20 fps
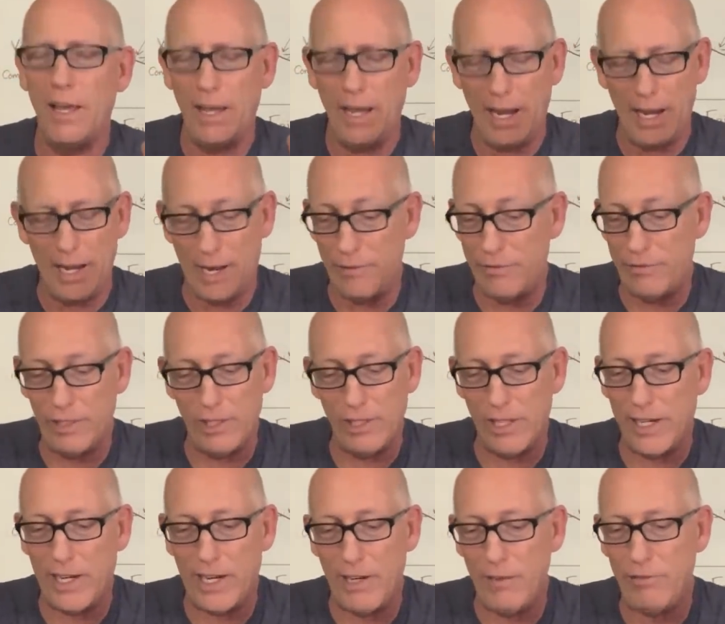And I feel
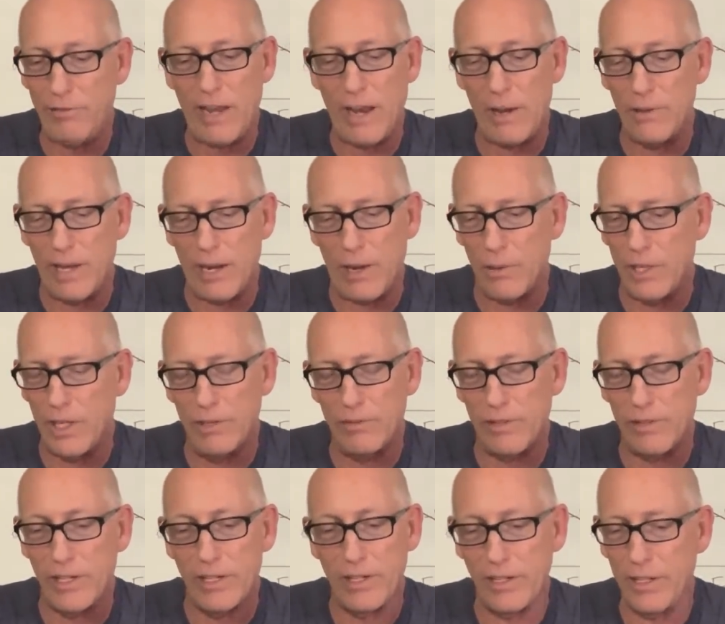like he found out
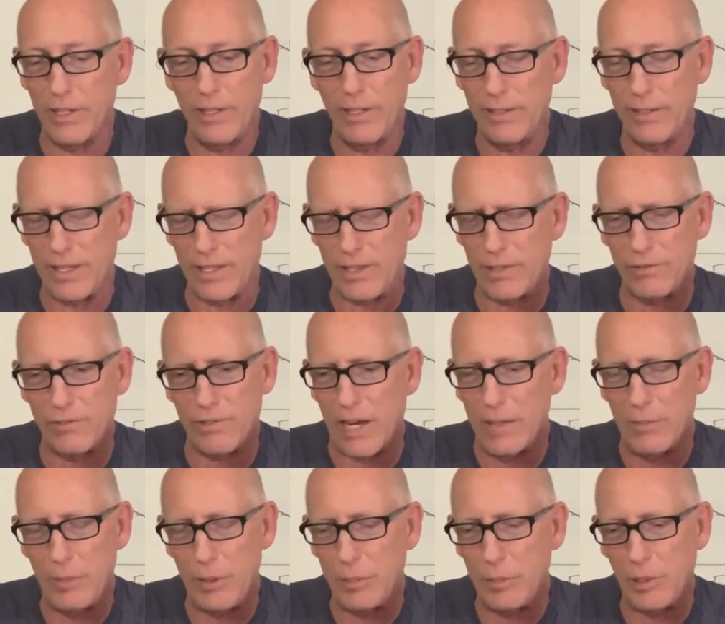even that the fine
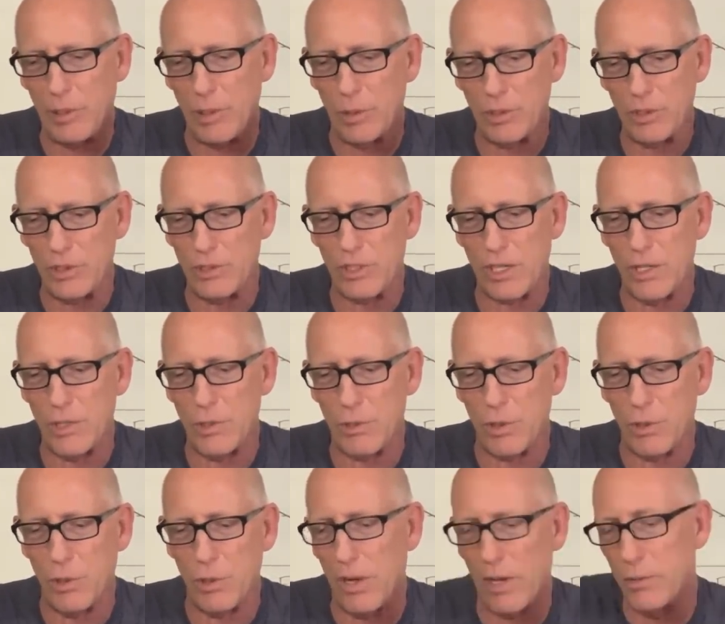people hoax is
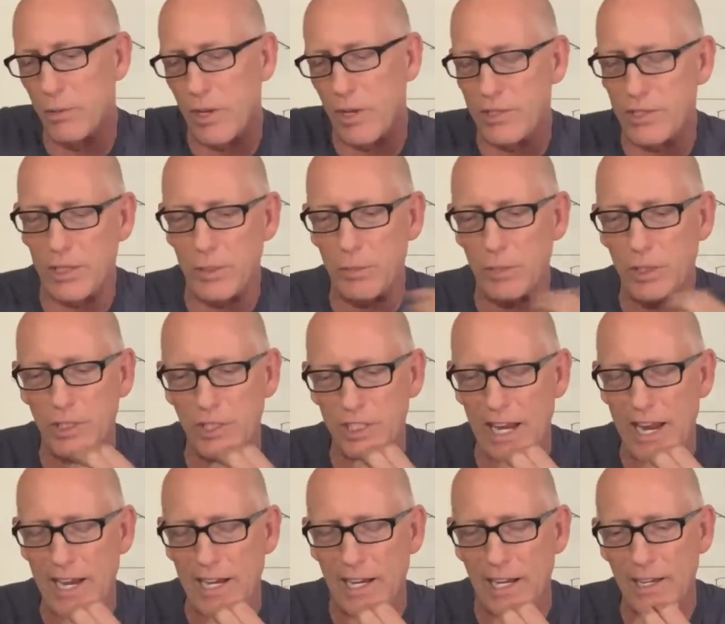untrue, otherwise, he'd be
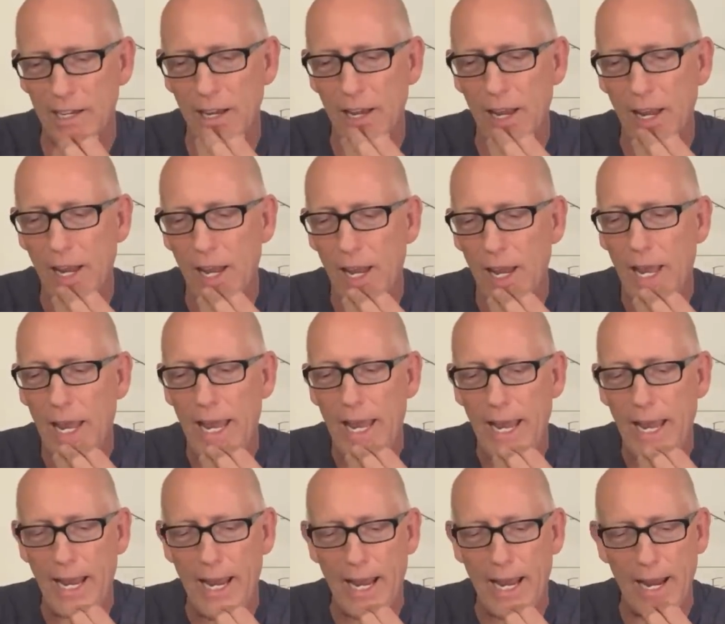saying it.
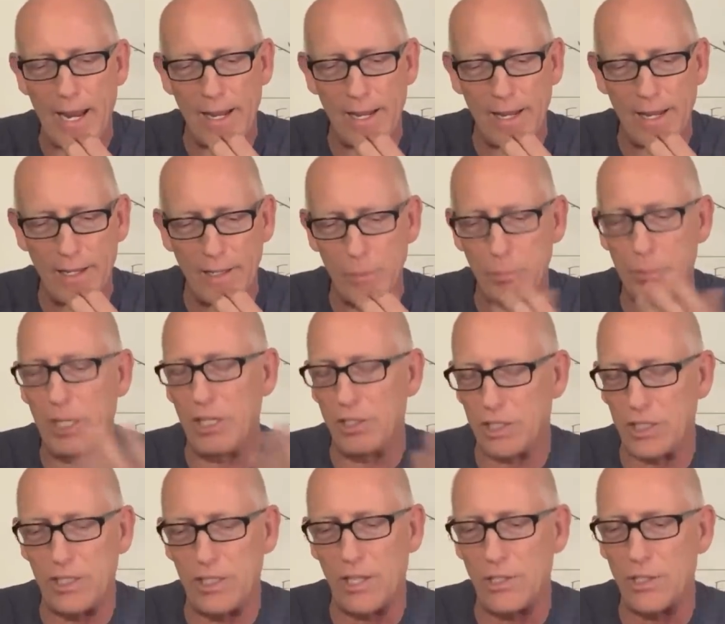And because
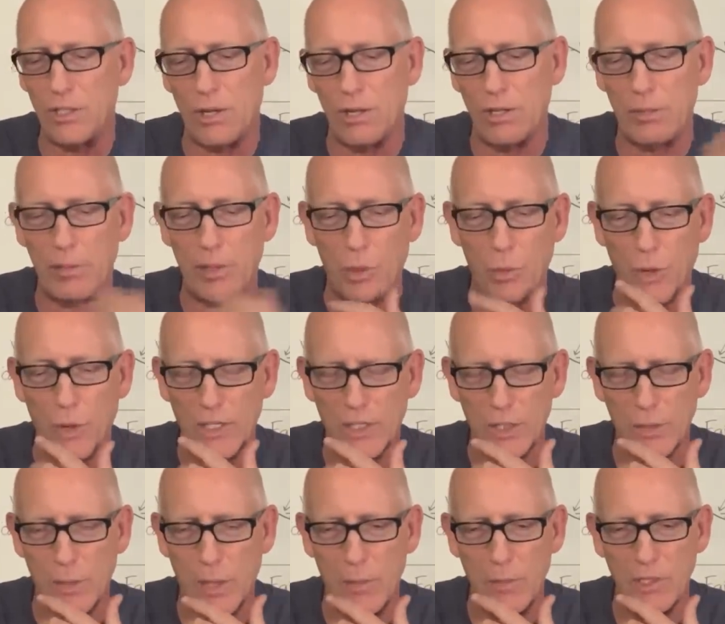he does talk about white
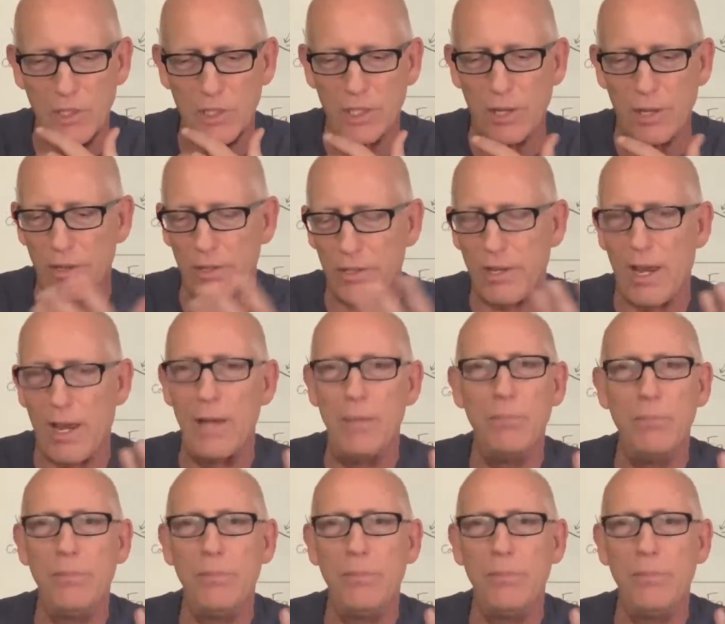supremacy all the time,